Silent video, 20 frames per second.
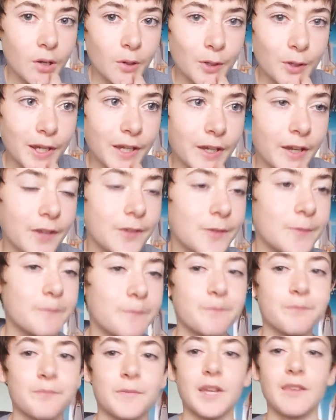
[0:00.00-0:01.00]
Okay, guys.
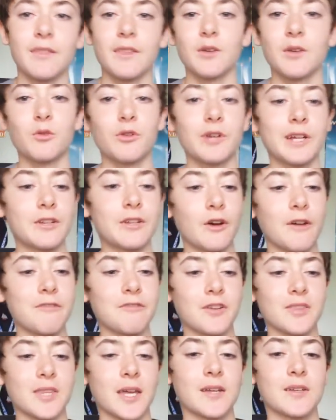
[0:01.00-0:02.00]
I think we'll end
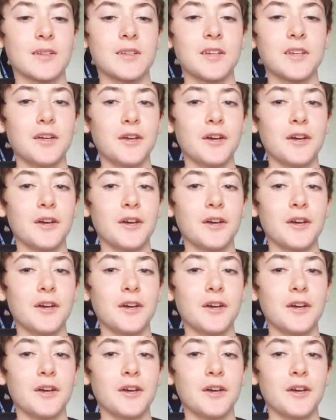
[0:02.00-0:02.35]
off on that.